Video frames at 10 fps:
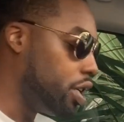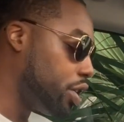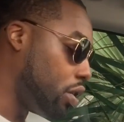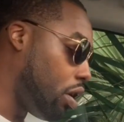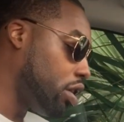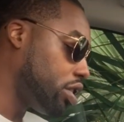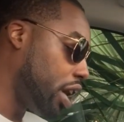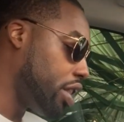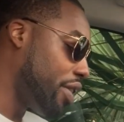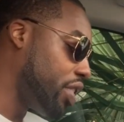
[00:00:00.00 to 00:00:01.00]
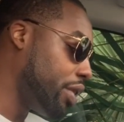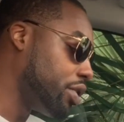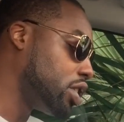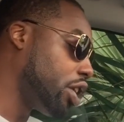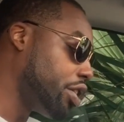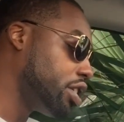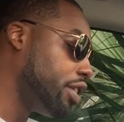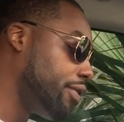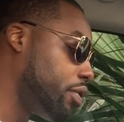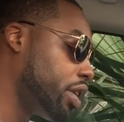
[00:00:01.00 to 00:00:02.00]
So altogether, everything was
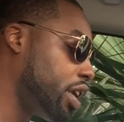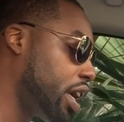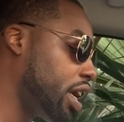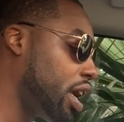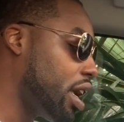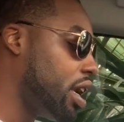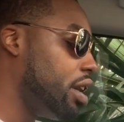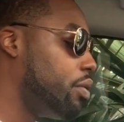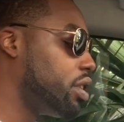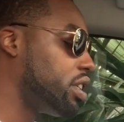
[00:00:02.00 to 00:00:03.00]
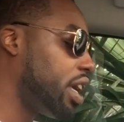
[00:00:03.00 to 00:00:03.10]
thirteen forty-eight with